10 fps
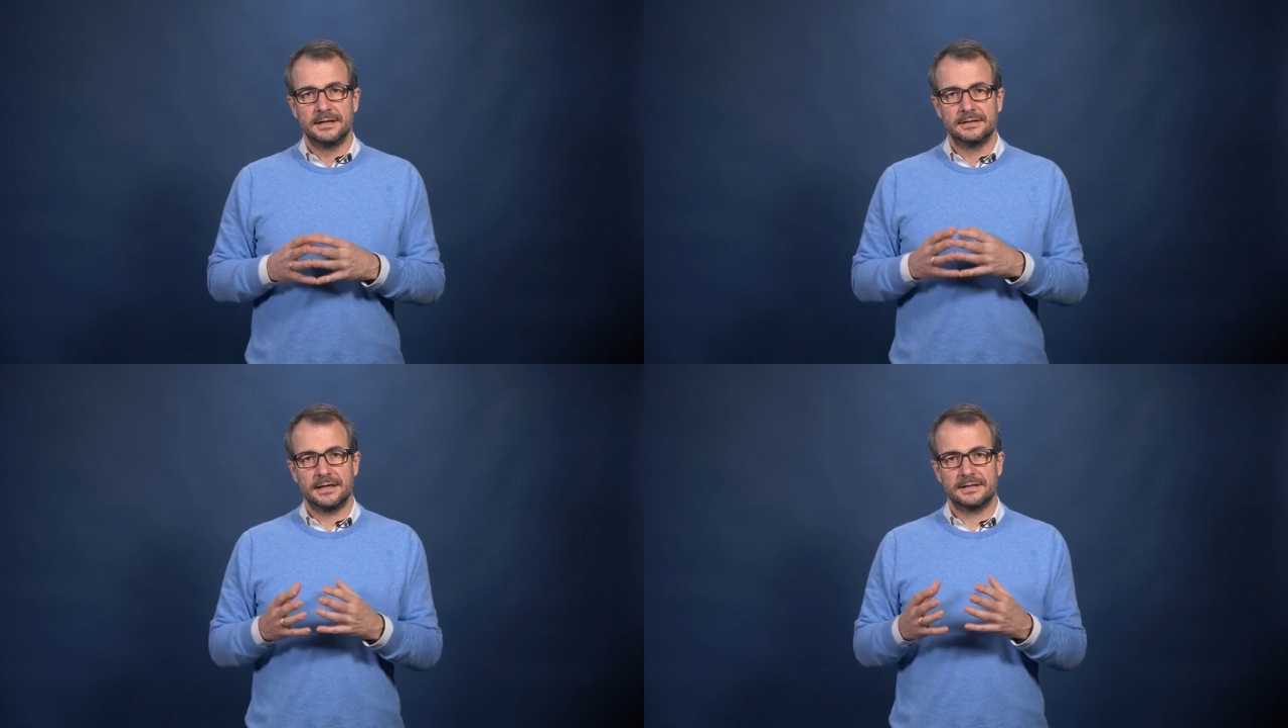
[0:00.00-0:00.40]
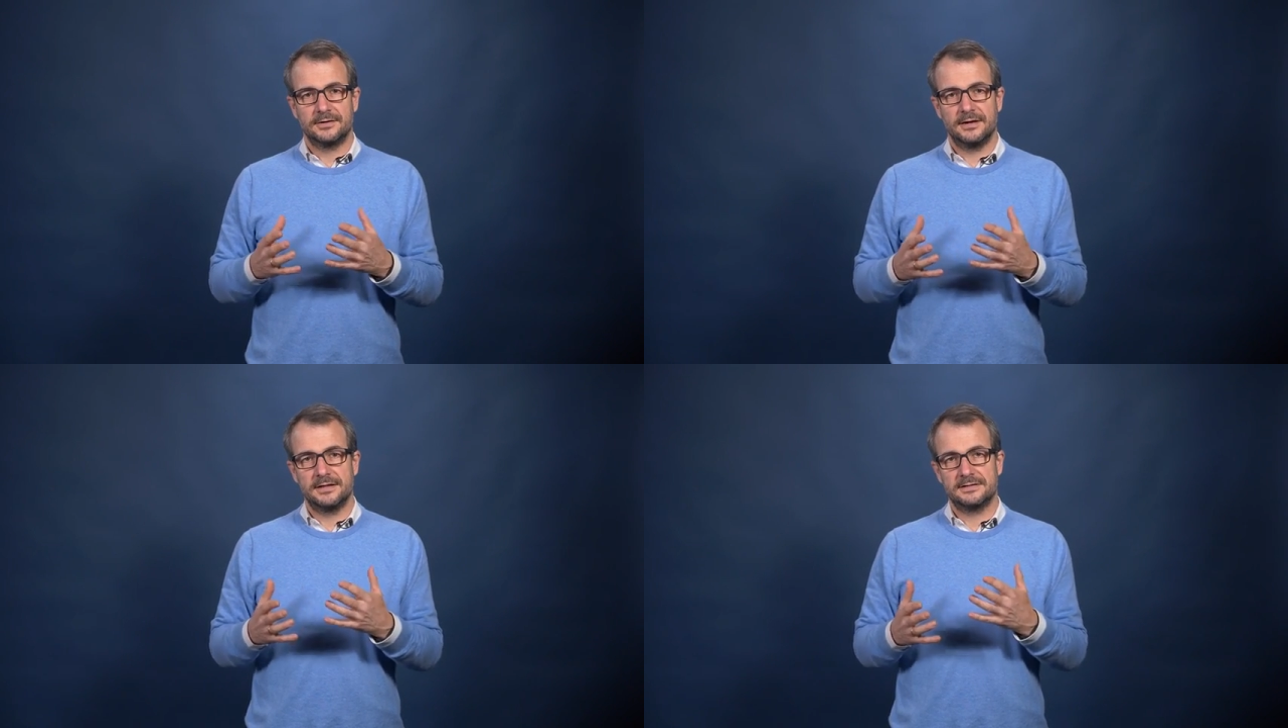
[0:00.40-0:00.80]
That
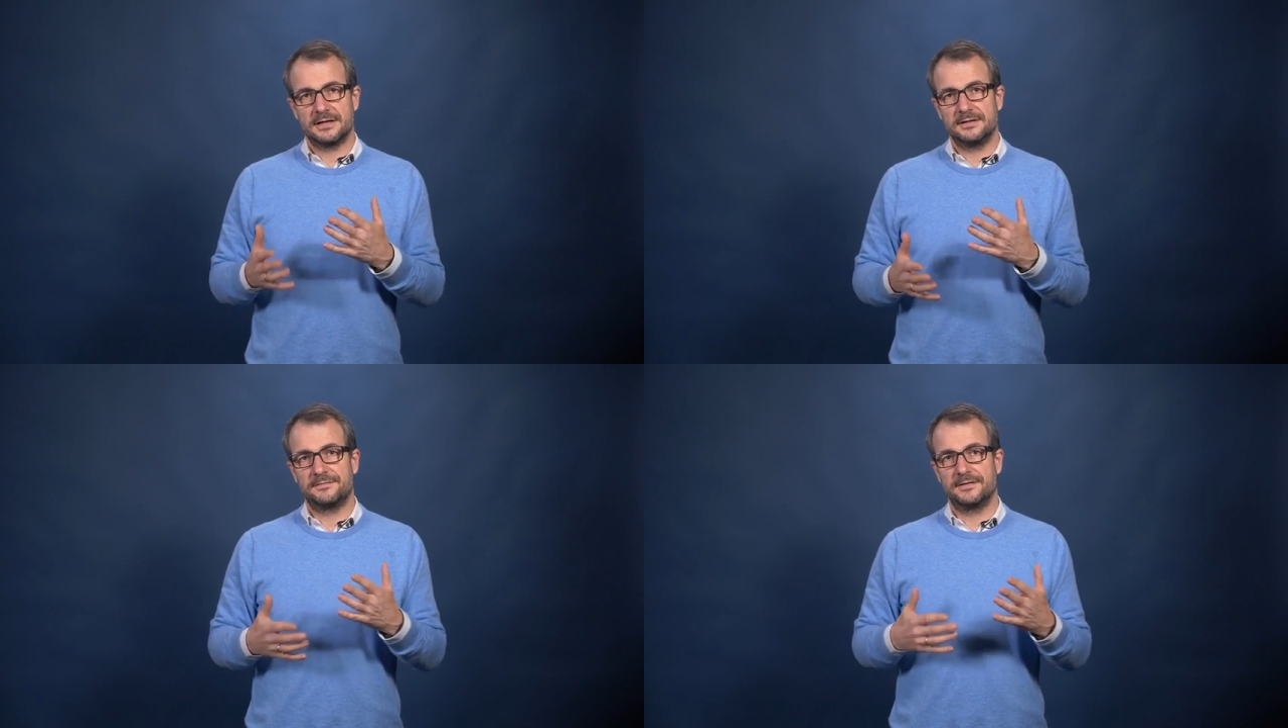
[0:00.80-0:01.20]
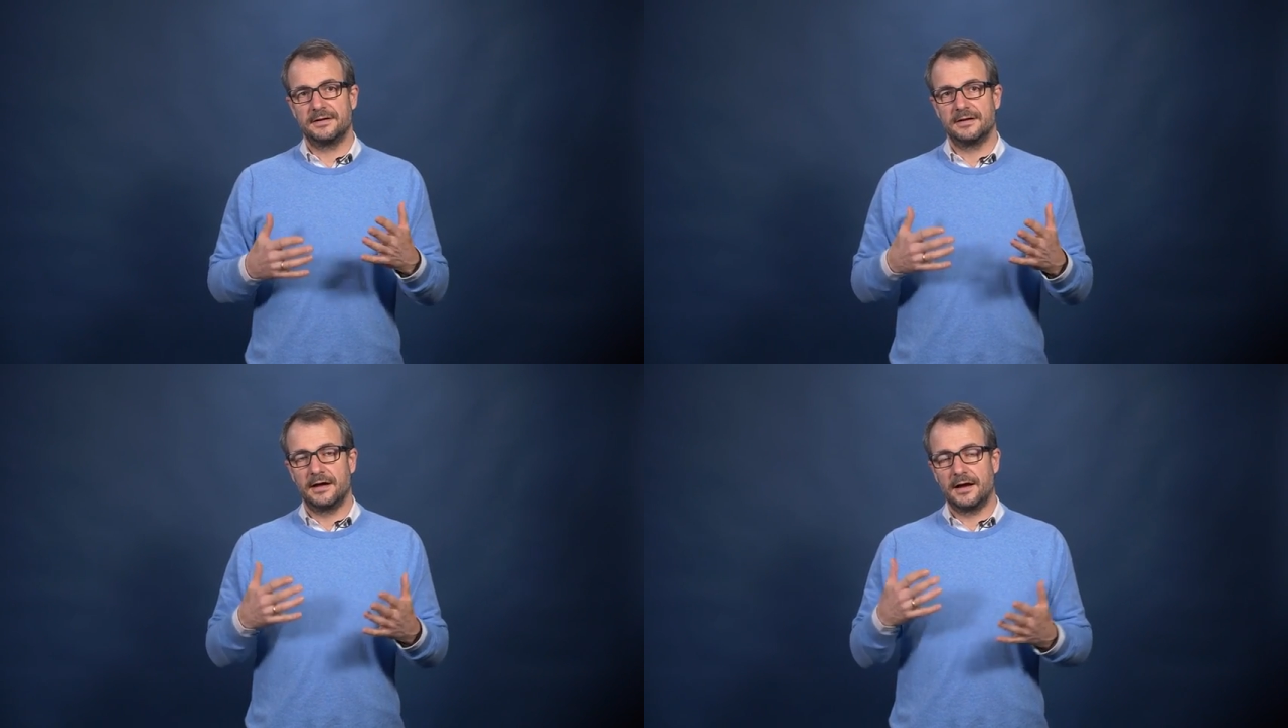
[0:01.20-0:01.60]
creates a
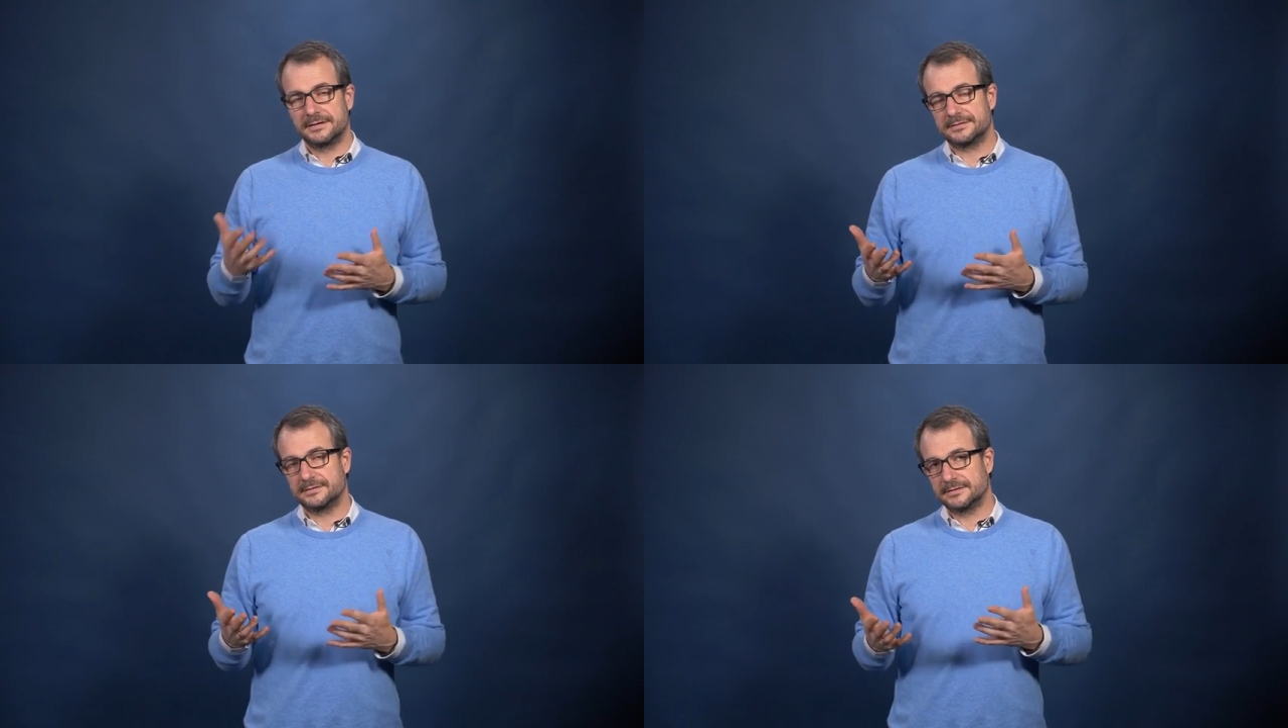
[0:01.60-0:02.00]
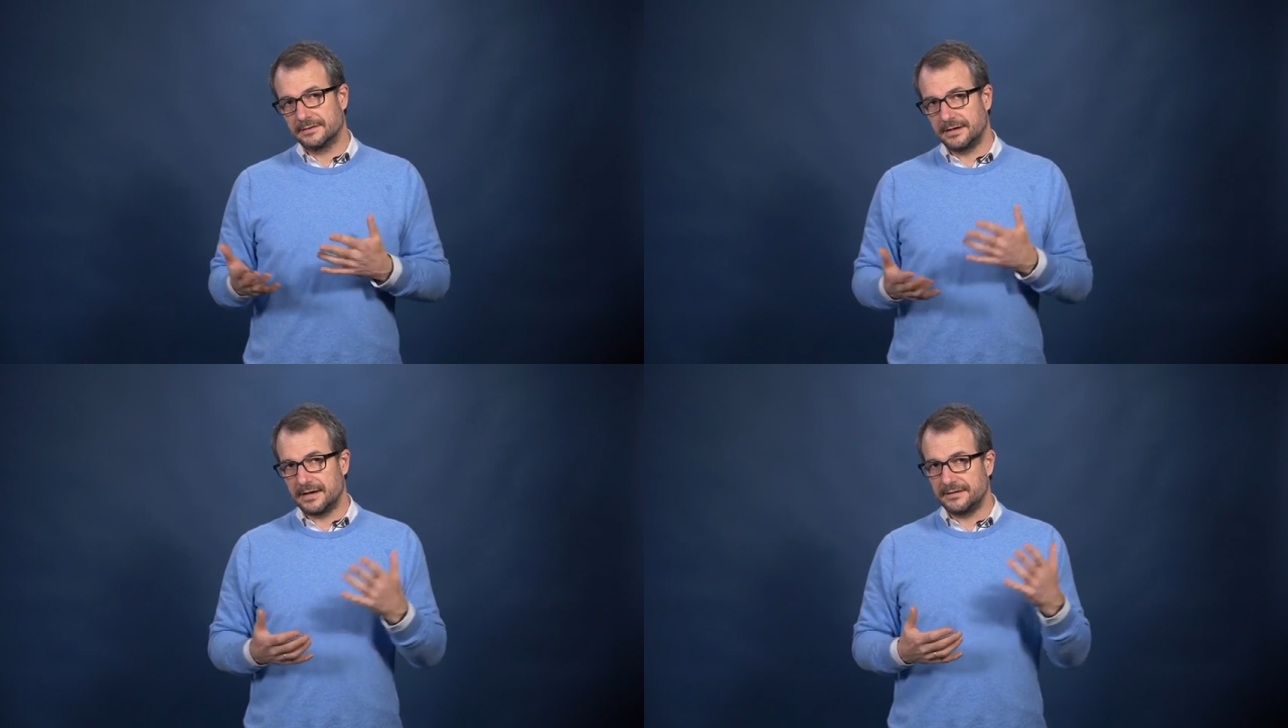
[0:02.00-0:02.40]
different hazard
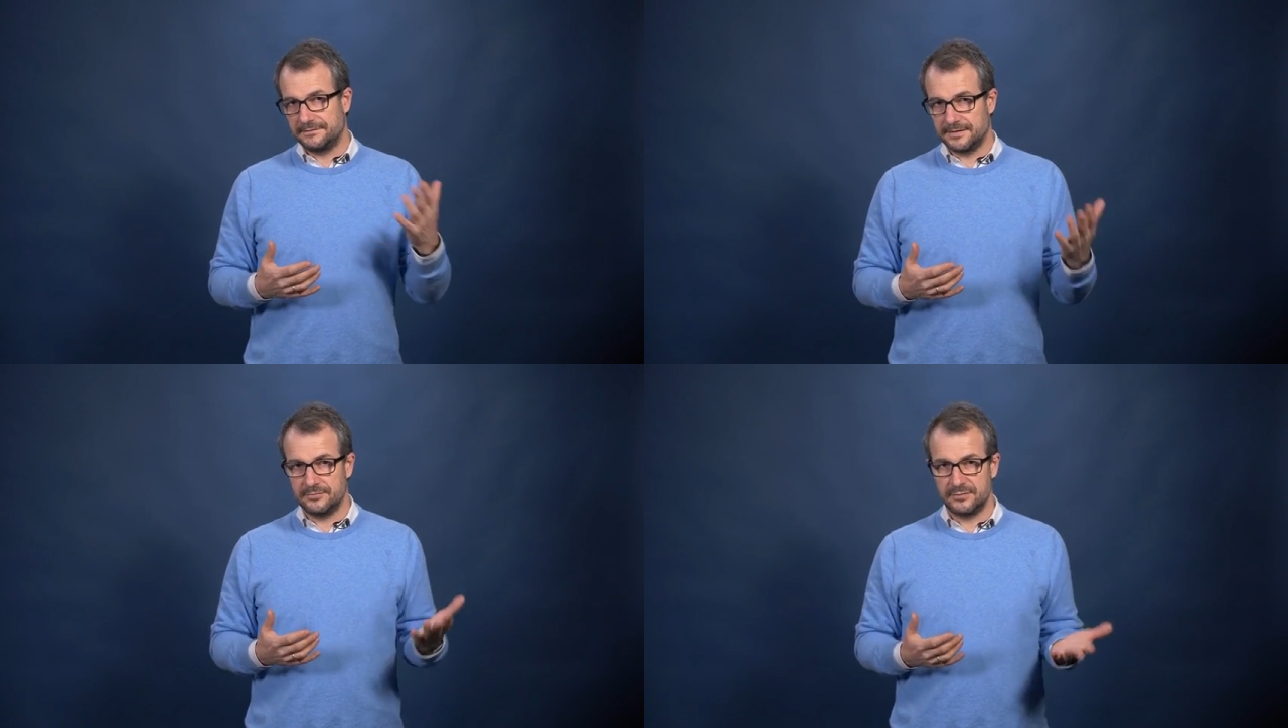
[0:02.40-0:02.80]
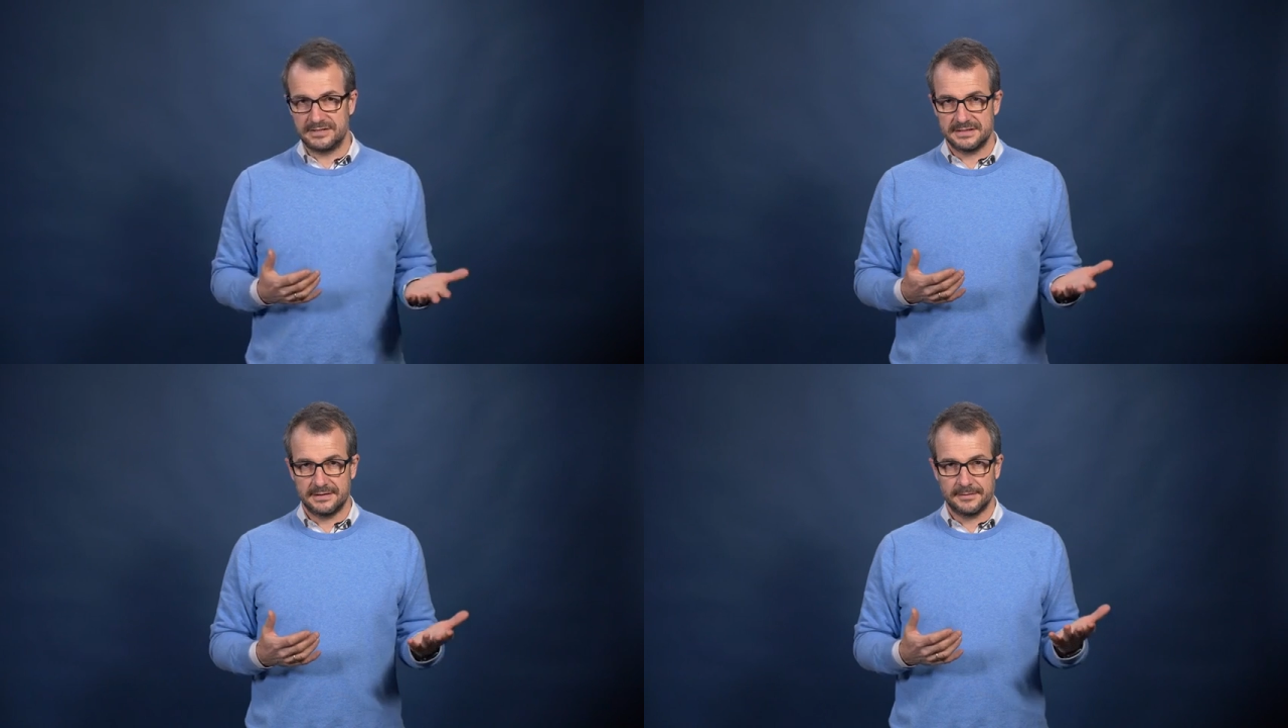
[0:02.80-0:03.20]
and a different
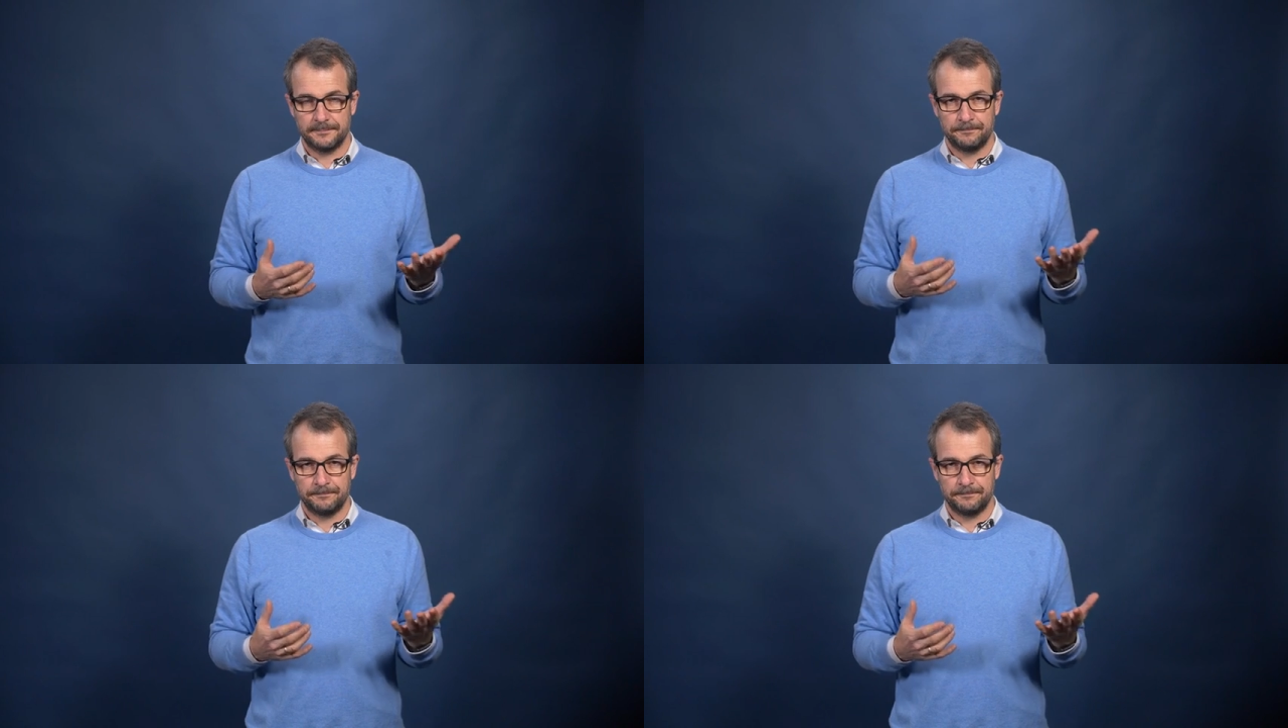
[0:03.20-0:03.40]
risk.